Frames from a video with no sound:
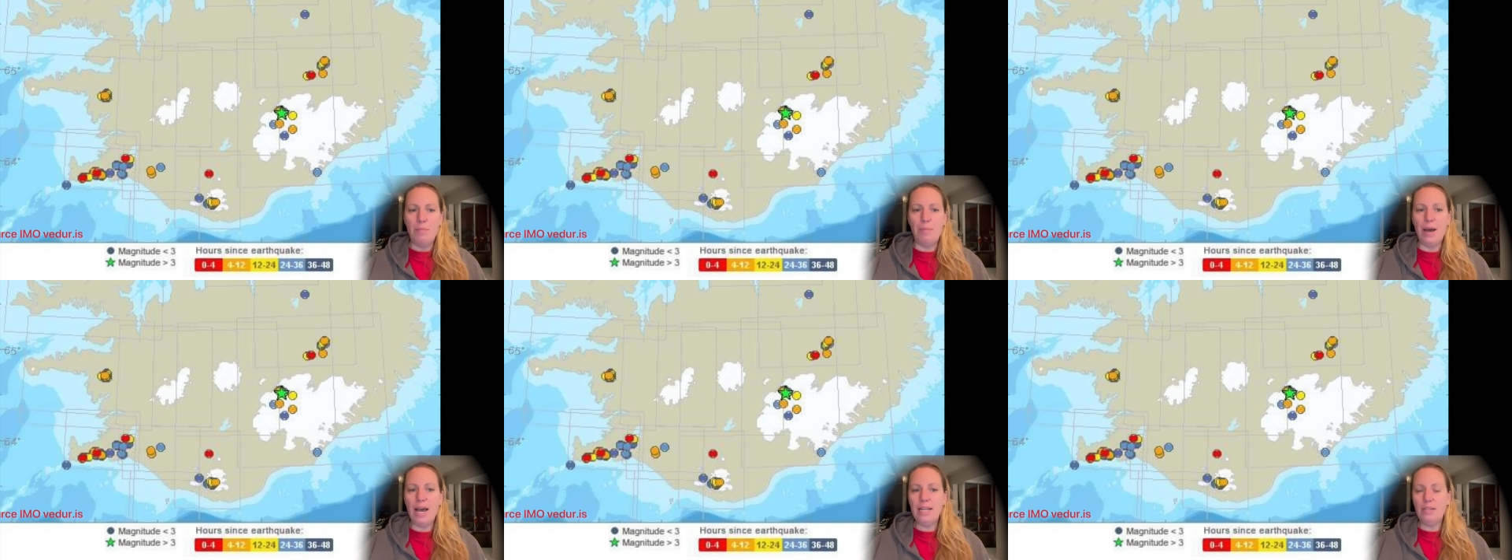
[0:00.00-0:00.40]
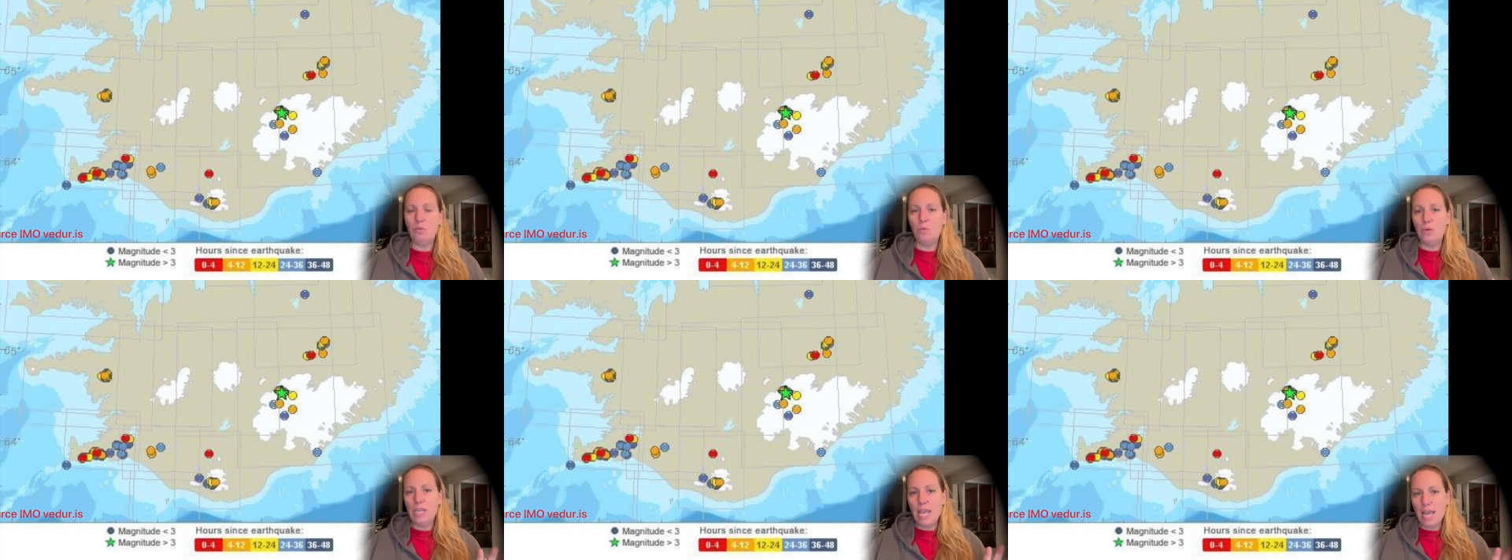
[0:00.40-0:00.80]
but
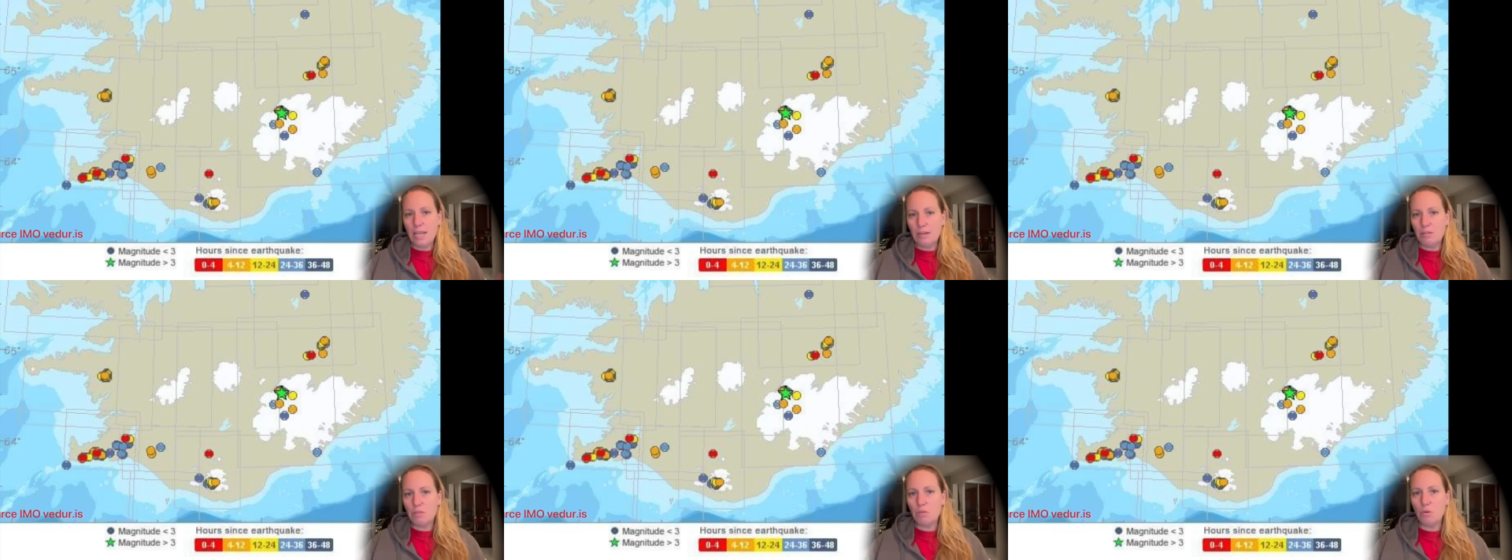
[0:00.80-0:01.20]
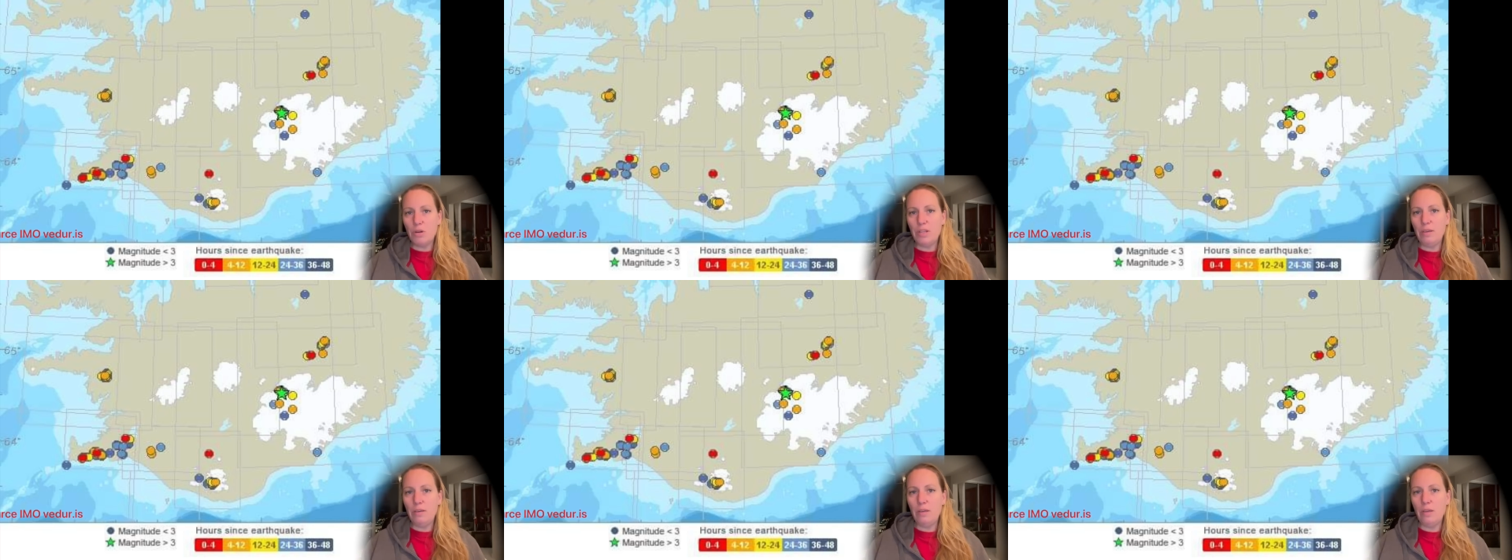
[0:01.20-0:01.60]
we had
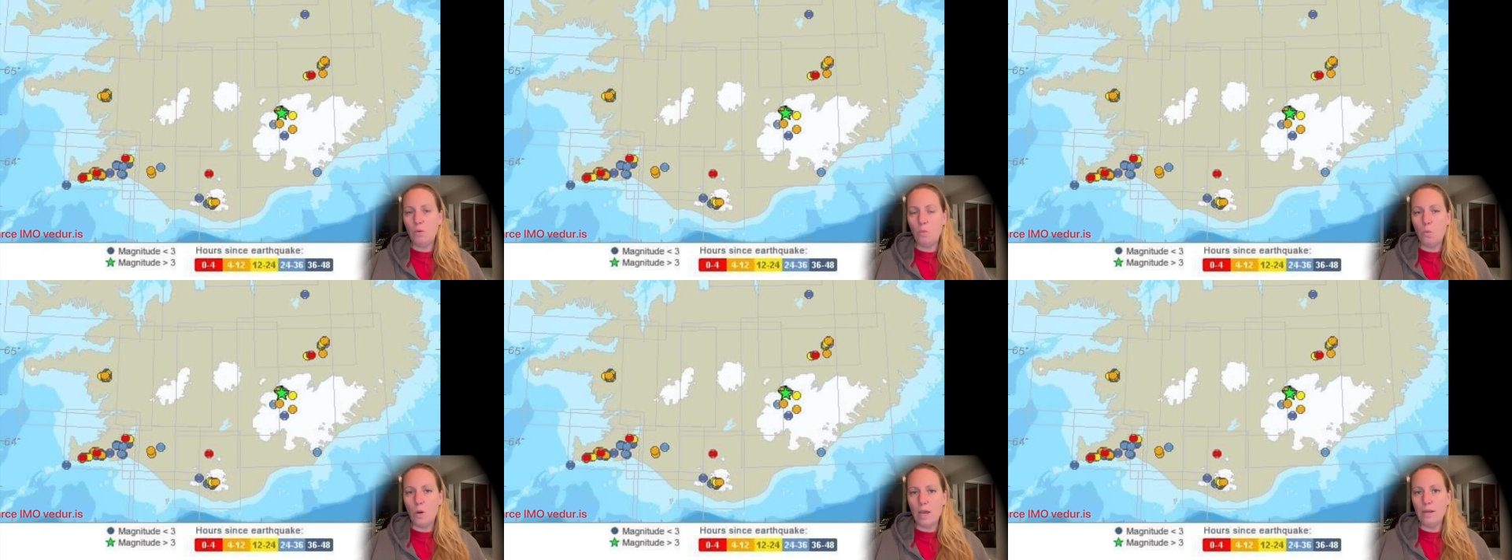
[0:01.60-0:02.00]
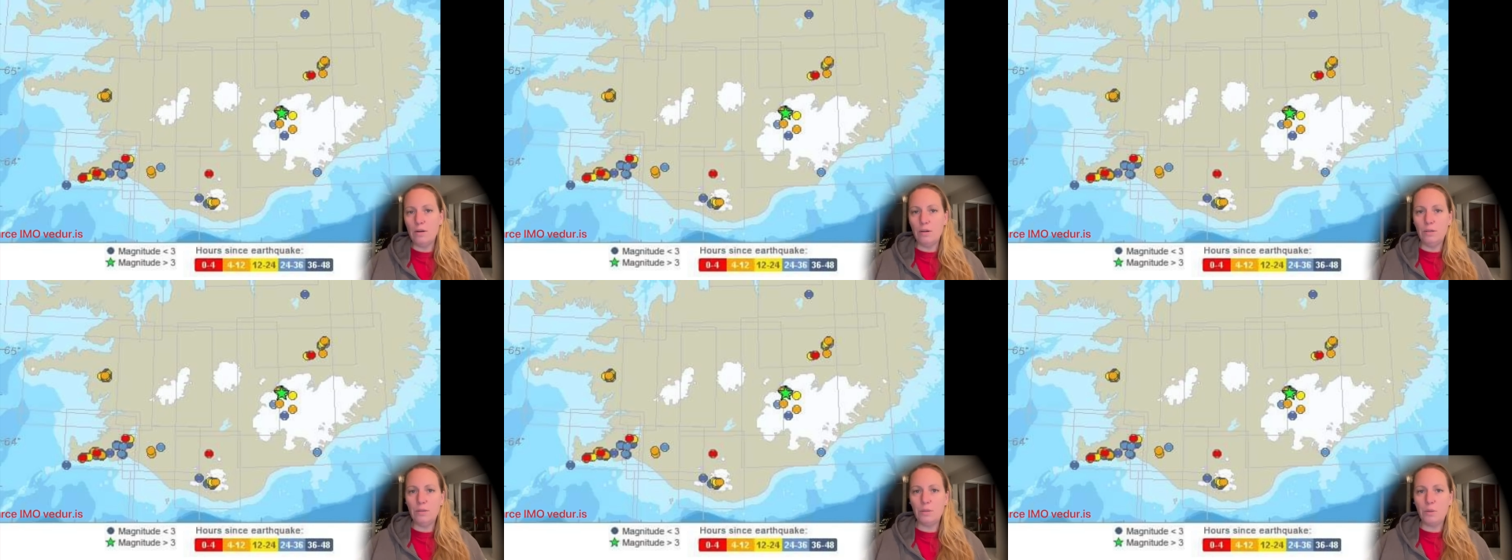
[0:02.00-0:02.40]
31
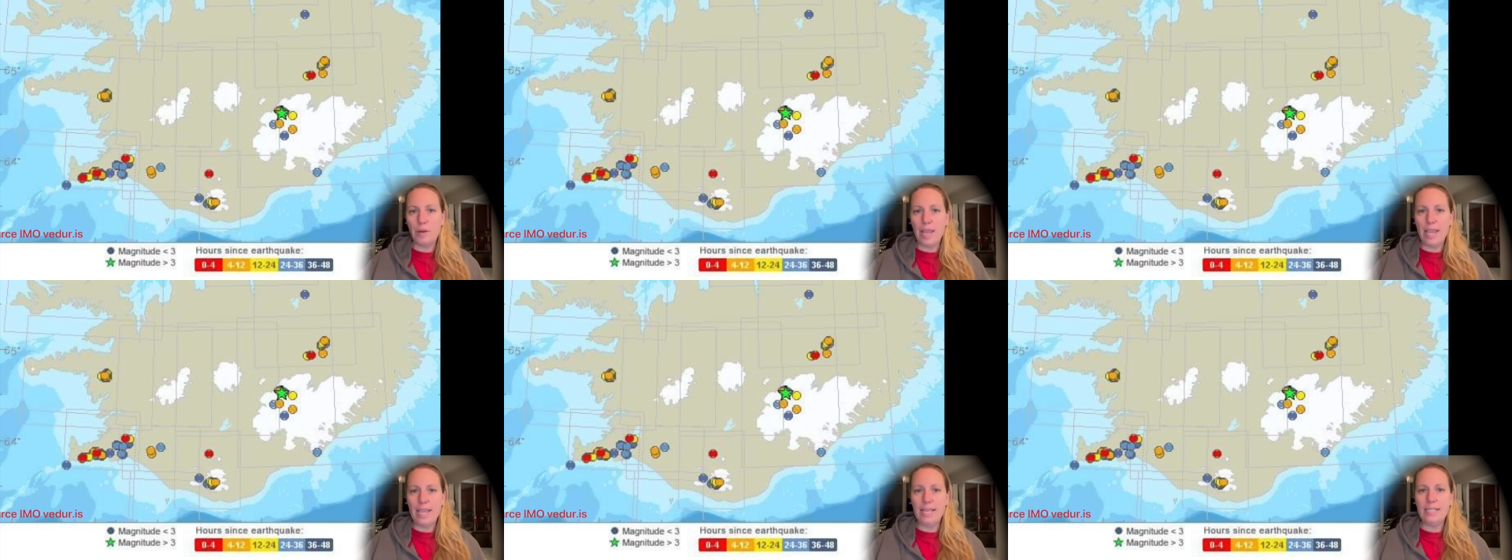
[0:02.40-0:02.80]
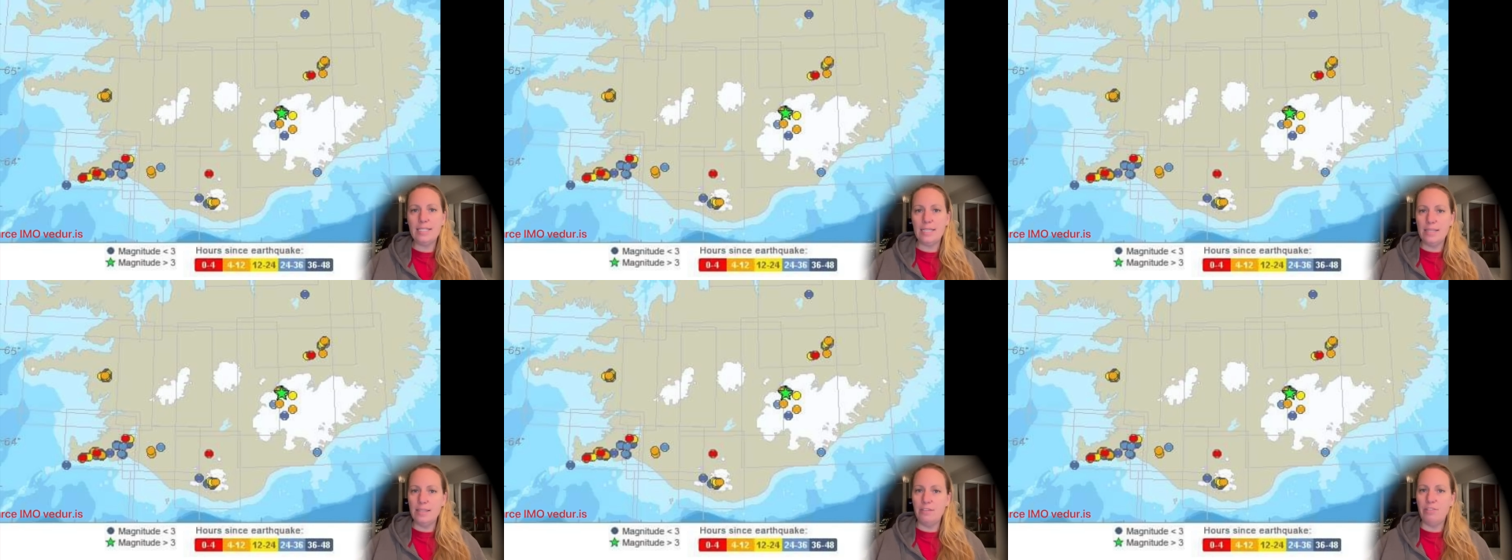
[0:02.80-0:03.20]
earthquakes
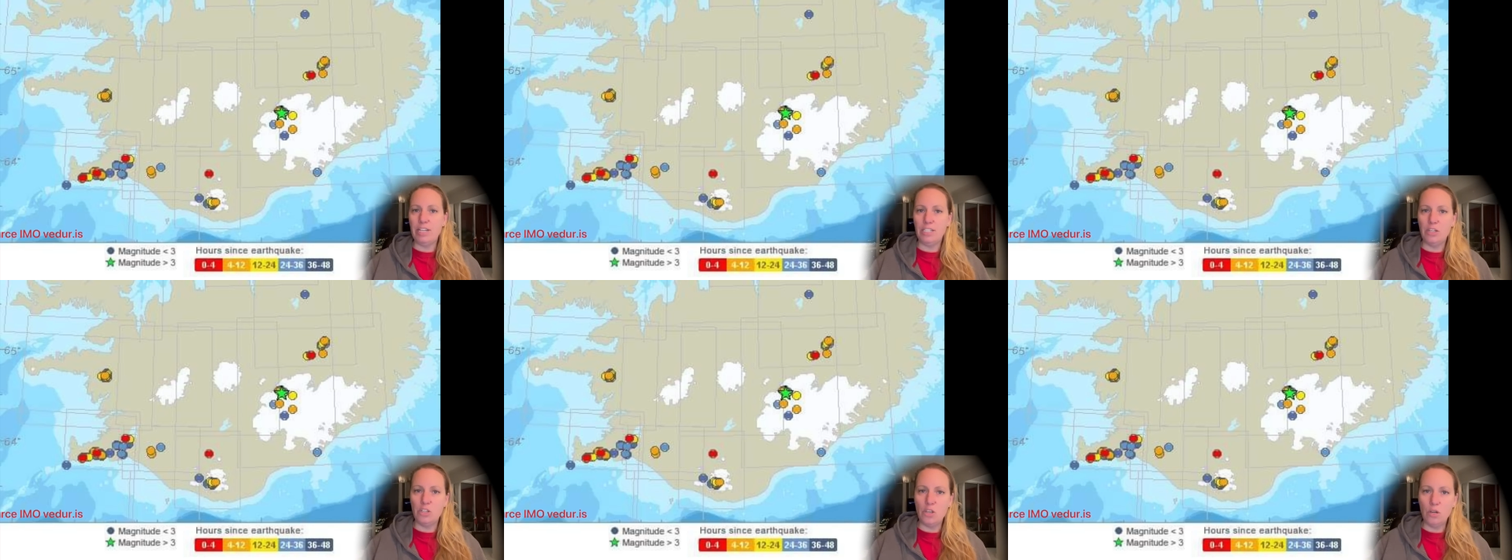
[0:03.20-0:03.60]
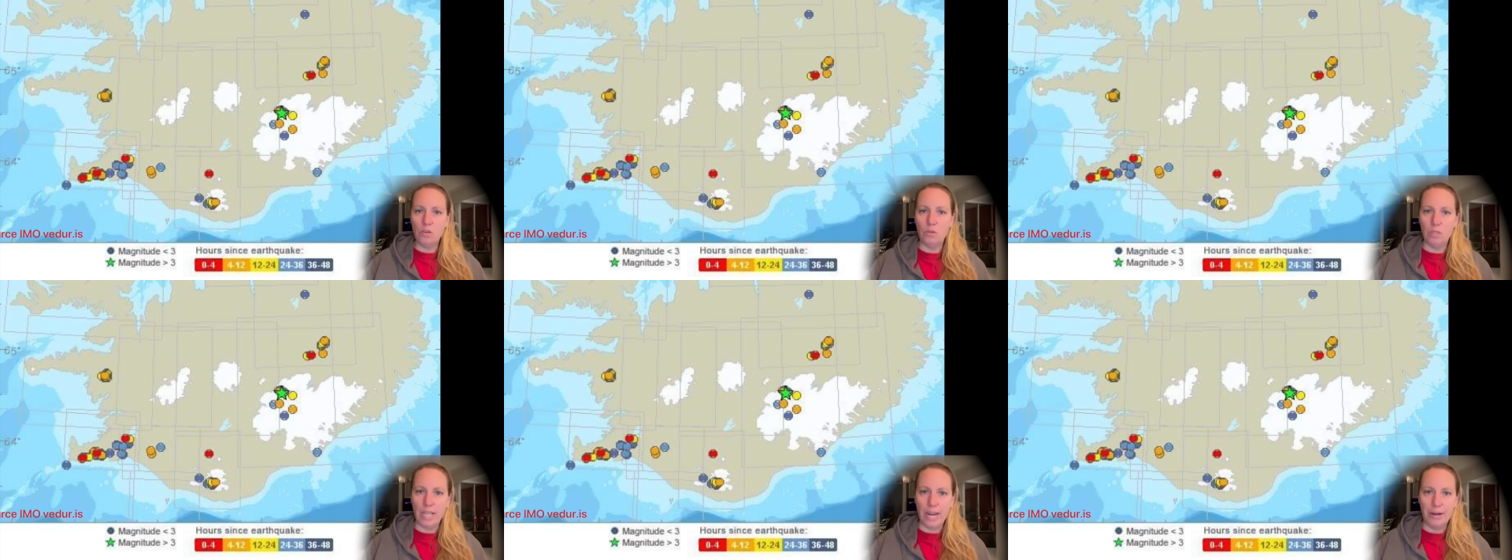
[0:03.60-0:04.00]
in the
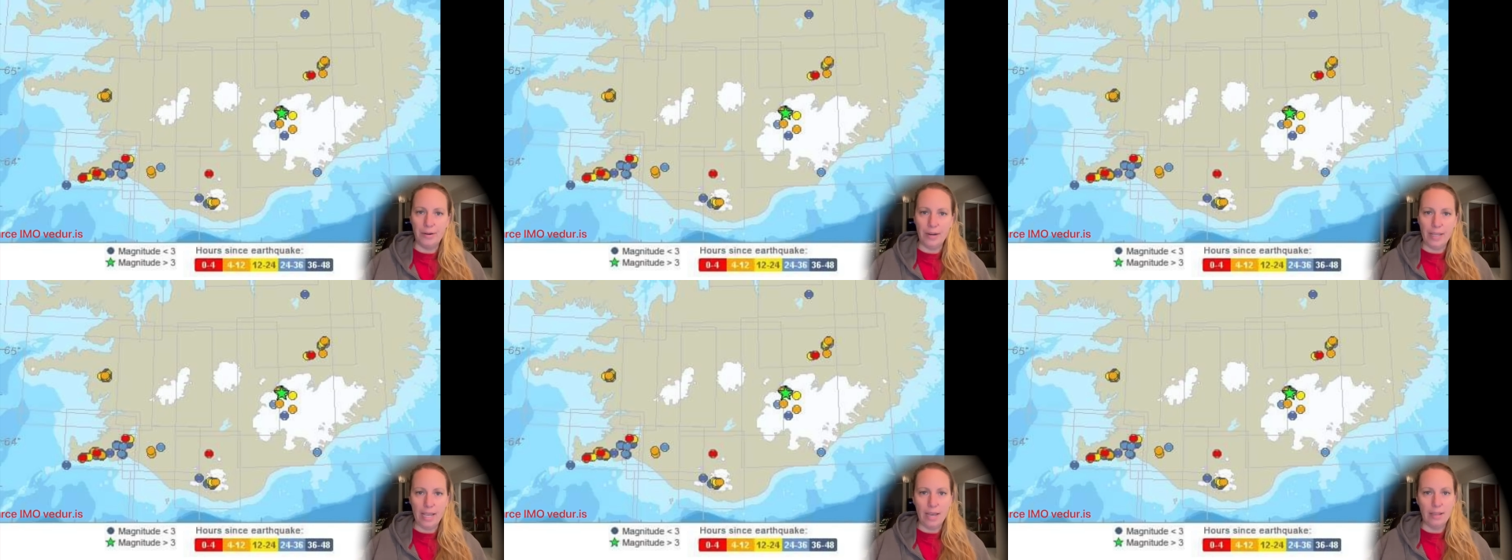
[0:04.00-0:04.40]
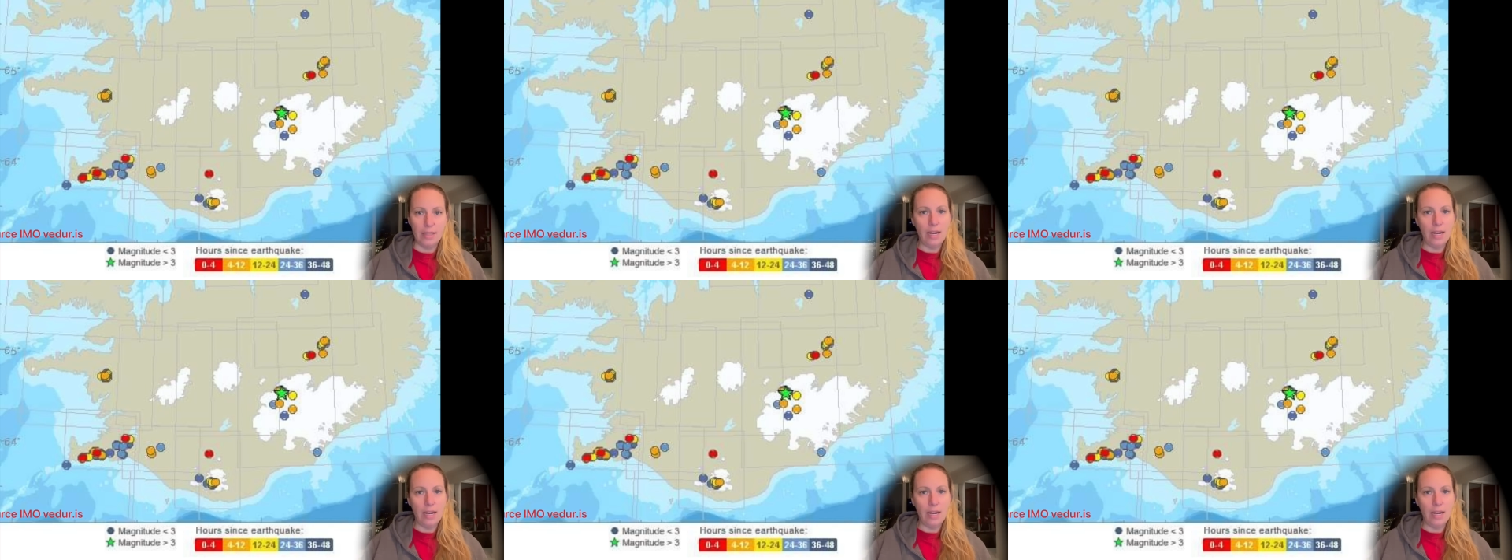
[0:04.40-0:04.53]
Vatnajökull area.